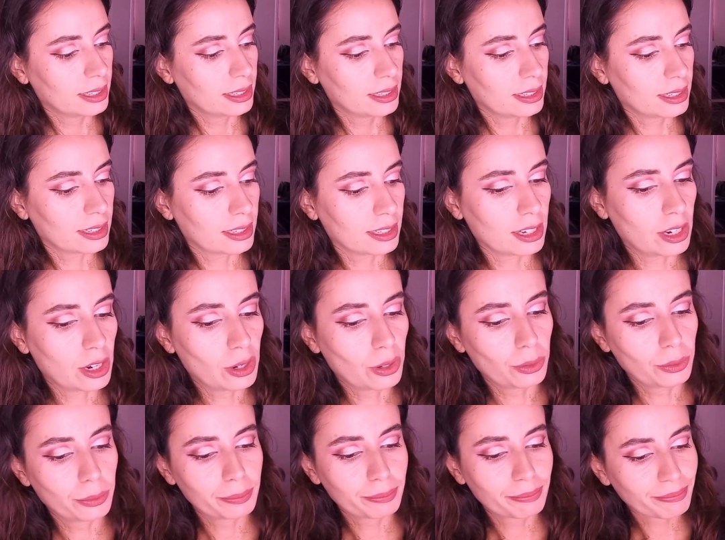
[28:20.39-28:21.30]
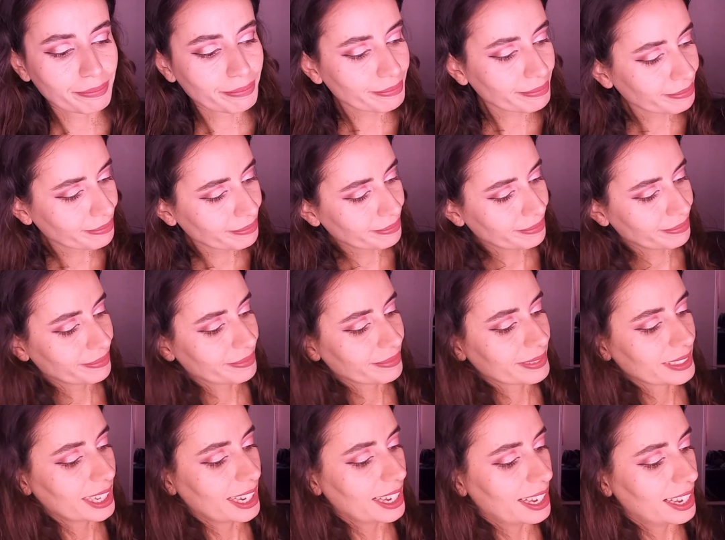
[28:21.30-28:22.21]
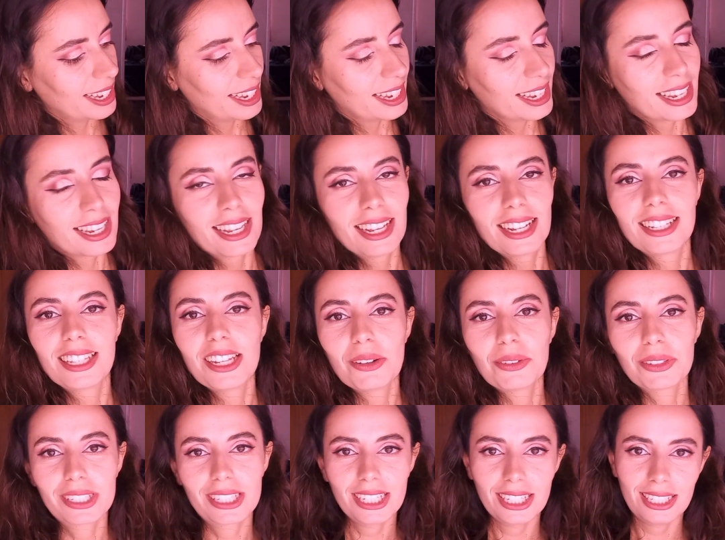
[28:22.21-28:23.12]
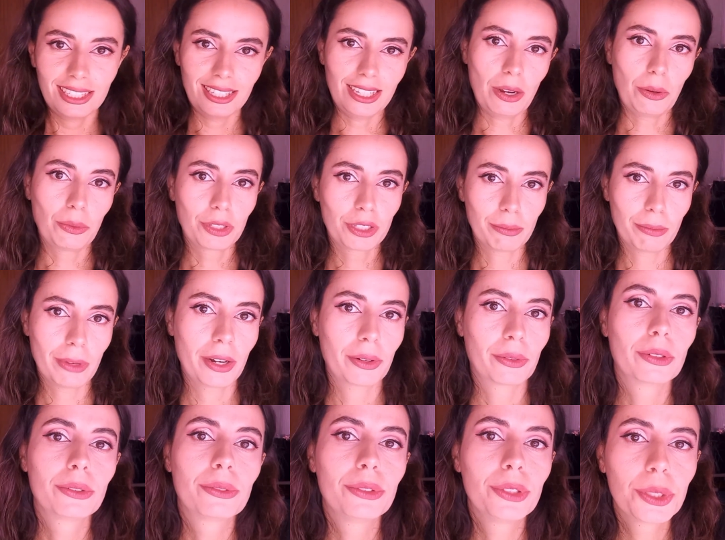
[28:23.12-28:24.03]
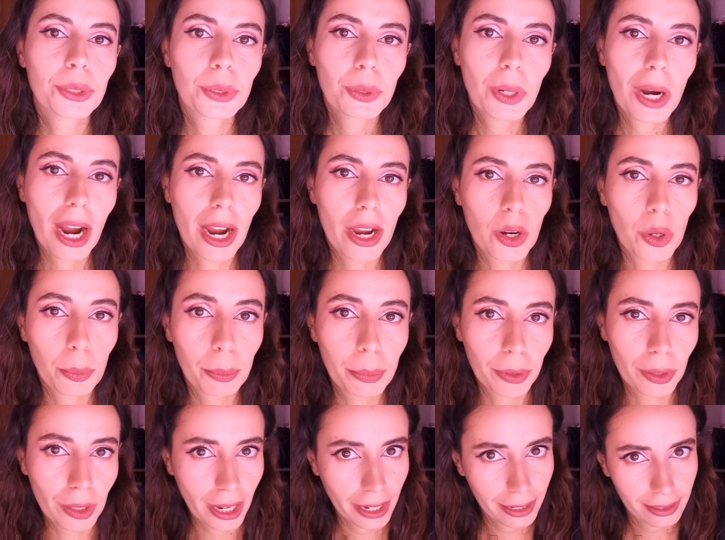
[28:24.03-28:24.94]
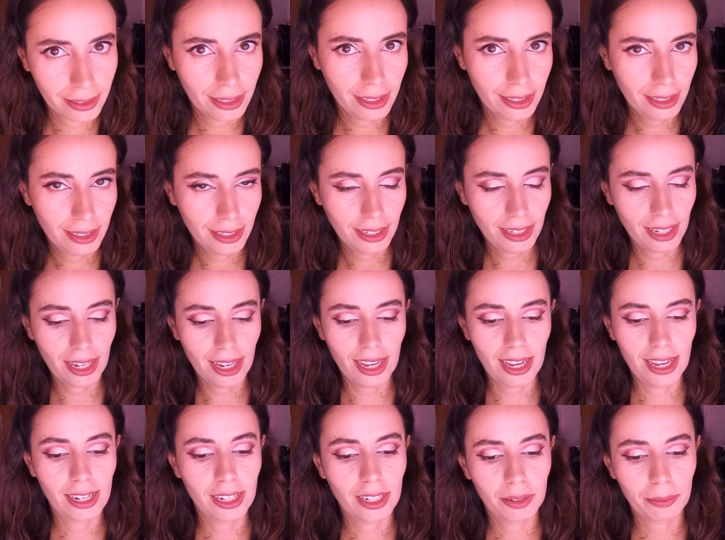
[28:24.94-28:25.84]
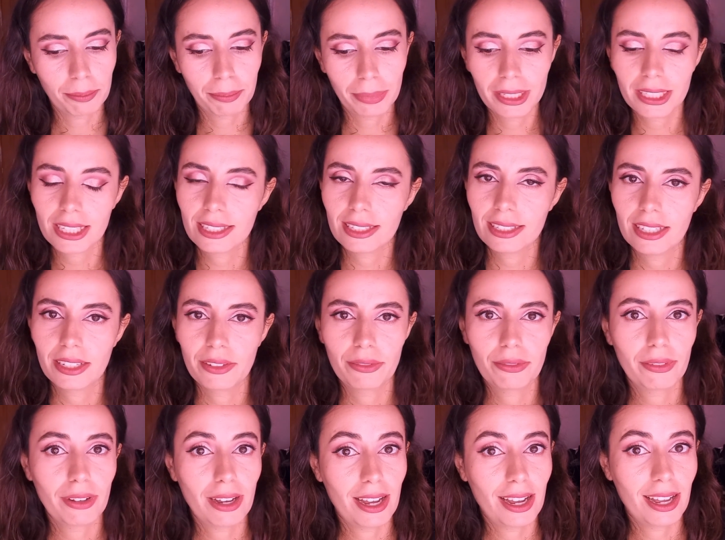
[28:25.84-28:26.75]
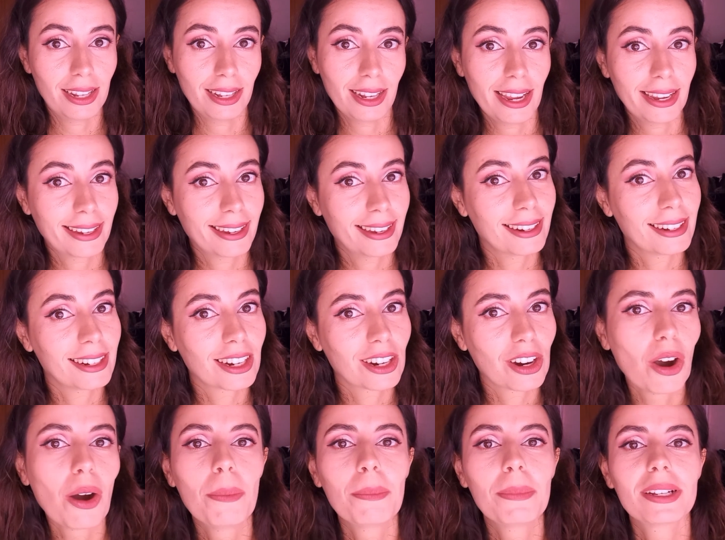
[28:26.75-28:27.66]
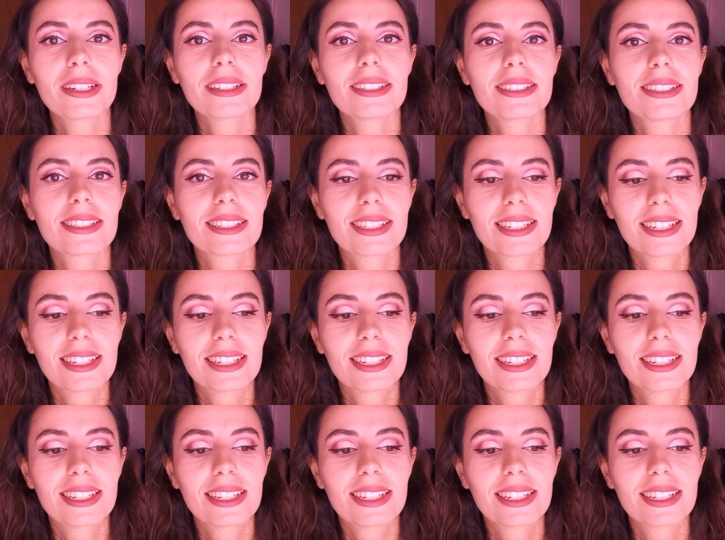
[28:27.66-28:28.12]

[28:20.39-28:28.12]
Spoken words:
So that was it. That was my review. I hope you liked it, and please leave a like and a comment,